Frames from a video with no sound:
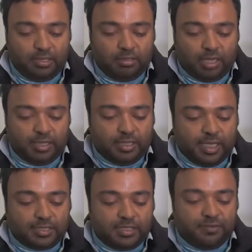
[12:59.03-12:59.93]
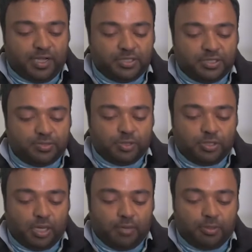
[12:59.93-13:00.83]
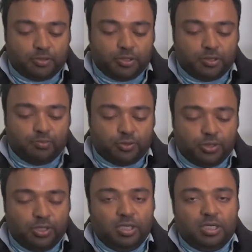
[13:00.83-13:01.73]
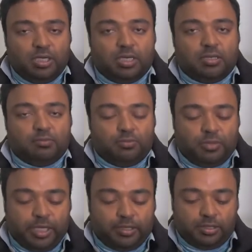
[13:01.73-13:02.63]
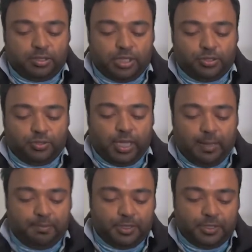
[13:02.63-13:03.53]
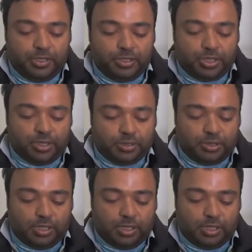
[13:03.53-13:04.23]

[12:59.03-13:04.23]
I think that suffices when I'm out in the bush. Get to camp and recharge in the